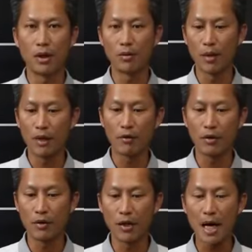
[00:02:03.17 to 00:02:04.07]

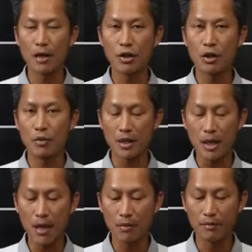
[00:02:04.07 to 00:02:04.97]
whenever the energy runs
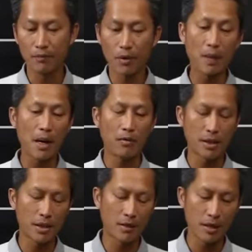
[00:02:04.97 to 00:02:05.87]
out, the power
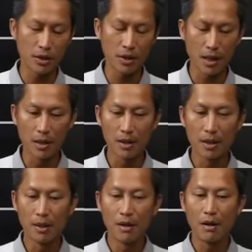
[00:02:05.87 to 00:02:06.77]
runs out, I should say.
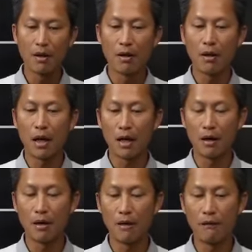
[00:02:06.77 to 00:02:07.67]

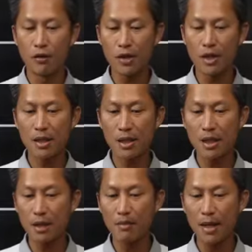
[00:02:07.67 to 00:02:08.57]
Versus the
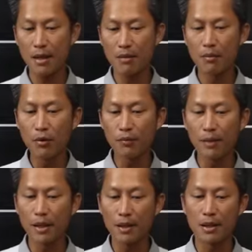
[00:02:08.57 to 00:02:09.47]
automatic
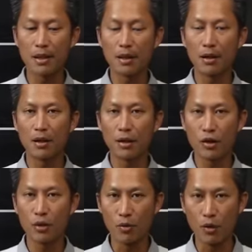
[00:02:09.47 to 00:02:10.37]
movement is
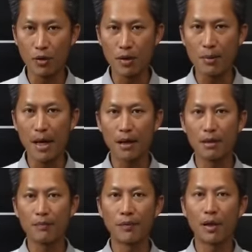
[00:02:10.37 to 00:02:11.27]
there's a rotor in the back.
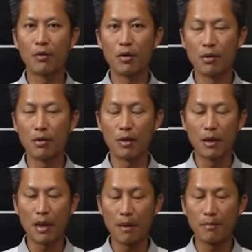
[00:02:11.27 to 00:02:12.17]
It will
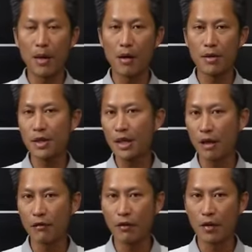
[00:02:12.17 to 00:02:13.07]
power
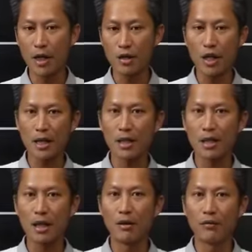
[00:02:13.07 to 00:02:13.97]
itself or energize
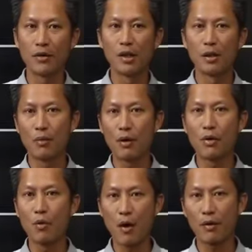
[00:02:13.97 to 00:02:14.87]
itself while
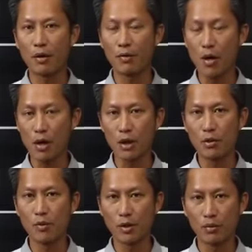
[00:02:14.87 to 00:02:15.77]
you're wearing your watch,
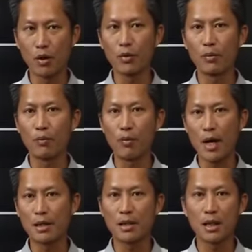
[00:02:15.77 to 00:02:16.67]
where the rotor
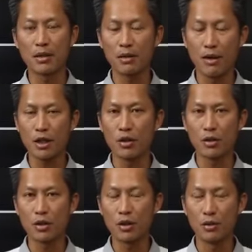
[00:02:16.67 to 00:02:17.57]
winds either
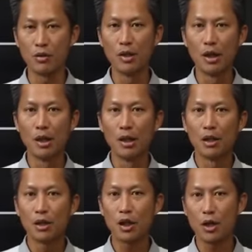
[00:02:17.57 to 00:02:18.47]
directions to
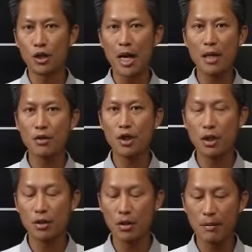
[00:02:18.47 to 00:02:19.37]
charge your
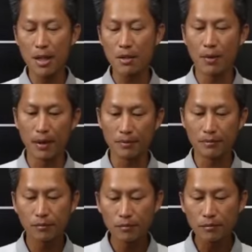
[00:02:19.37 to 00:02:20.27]
energy to the mainspring.
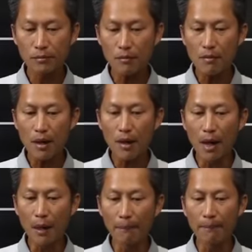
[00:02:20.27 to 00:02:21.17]

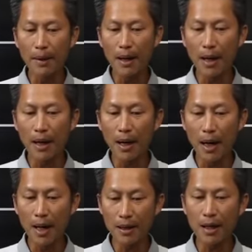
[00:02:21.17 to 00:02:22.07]

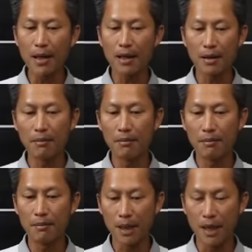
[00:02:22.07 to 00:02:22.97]
I like
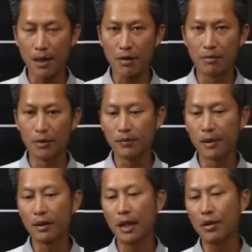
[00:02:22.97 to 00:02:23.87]
mechanical
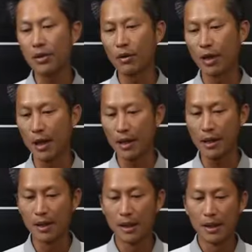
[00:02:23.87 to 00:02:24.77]
movement. I also like
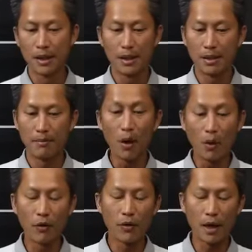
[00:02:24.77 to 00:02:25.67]

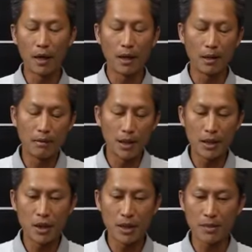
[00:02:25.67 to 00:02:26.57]
both.
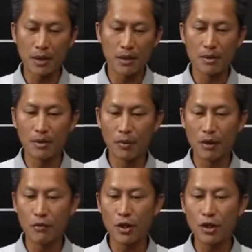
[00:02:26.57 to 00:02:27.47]
It's just because
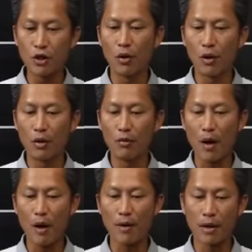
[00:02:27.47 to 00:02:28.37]
if you enjoy
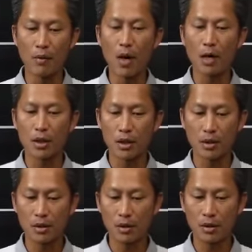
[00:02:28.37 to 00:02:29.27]
wearing a watch,
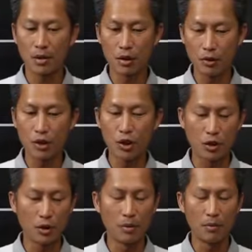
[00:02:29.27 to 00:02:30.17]
the
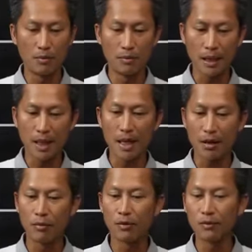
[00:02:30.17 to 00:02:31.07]
traditional
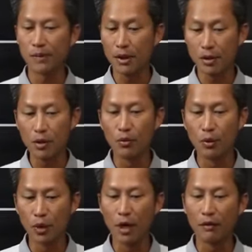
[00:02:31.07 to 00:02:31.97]
mechanical movement, you will
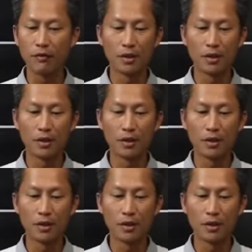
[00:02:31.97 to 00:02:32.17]
love,